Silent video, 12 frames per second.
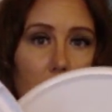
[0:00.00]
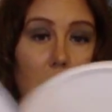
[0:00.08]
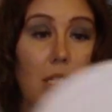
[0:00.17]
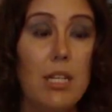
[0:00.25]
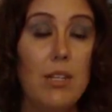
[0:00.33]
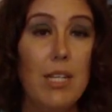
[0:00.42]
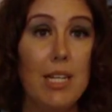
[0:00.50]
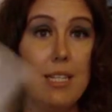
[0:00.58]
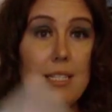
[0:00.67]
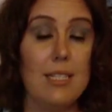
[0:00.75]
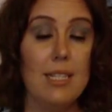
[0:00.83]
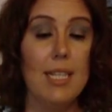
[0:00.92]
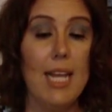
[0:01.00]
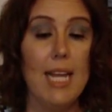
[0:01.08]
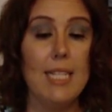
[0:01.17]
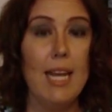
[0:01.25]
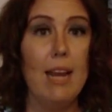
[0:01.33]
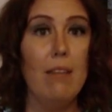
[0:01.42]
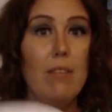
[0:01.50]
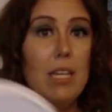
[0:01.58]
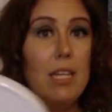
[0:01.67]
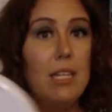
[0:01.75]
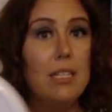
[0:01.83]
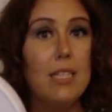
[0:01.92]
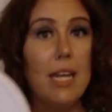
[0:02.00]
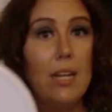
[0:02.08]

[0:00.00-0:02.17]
So yes, glad to have these.